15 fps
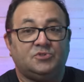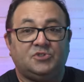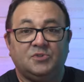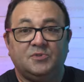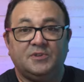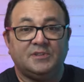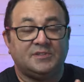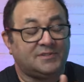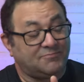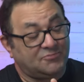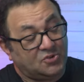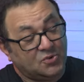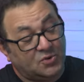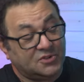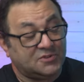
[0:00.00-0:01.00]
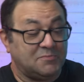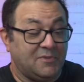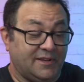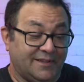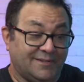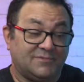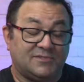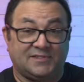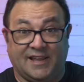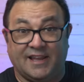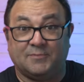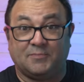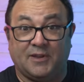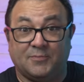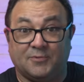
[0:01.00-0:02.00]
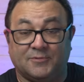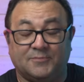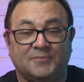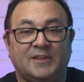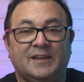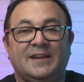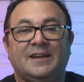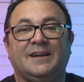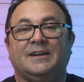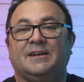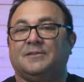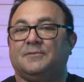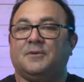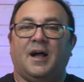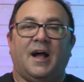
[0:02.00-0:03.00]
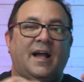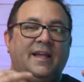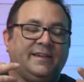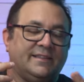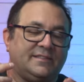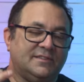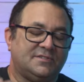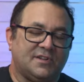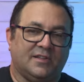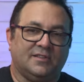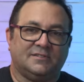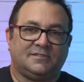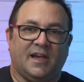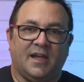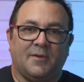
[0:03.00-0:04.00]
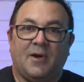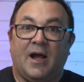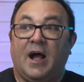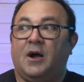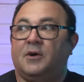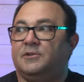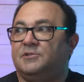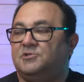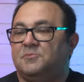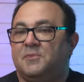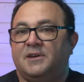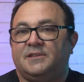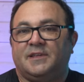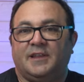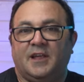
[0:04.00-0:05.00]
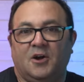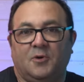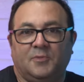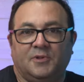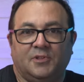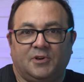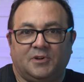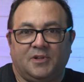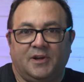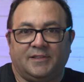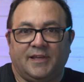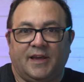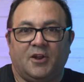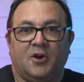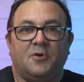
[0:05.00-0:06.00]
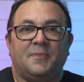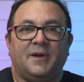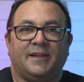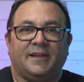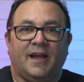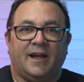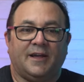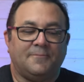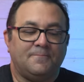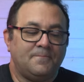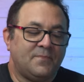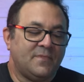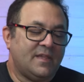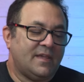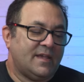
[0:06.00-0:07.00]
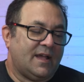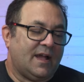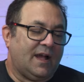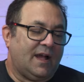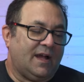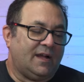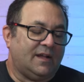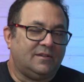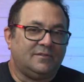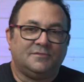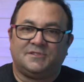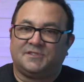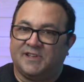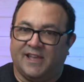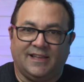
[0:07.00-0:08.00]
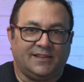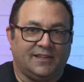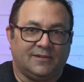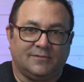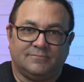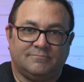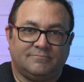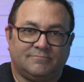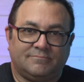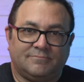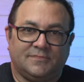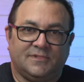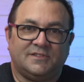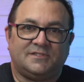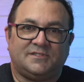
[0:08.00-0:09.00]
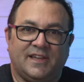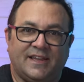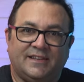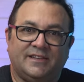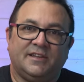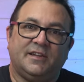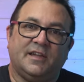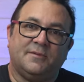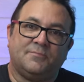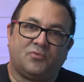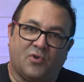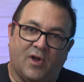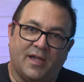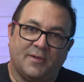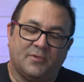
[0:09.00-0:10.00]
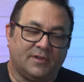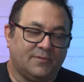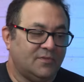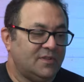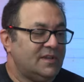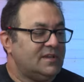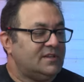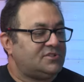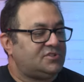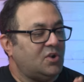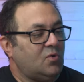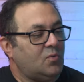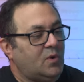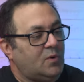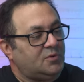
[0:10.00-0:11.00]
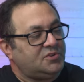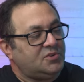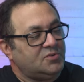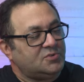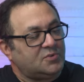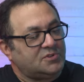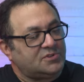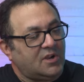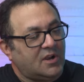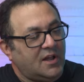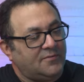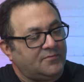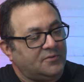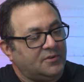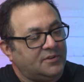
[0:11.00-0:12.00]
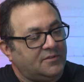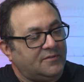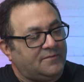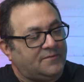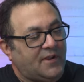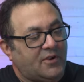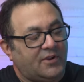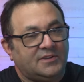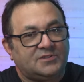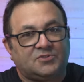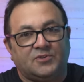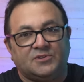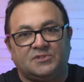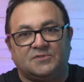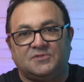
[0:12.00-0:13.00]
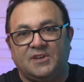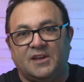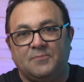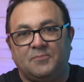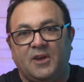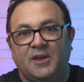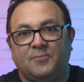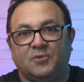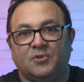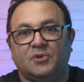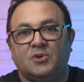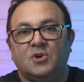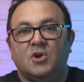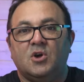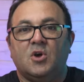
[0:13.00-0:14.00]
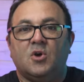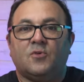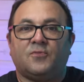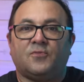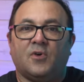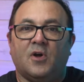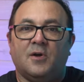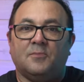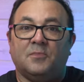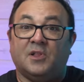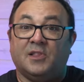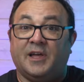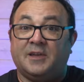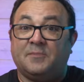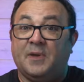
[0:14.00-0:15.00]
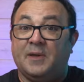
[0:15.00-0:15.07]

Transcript: do this. Tools meaning sandpaper. I get this all the time. How did you make that helmet look like that? Oh my God. Sanding. Sanding and priming. So what we'll do is we'll start off with various grits of sandpaper from like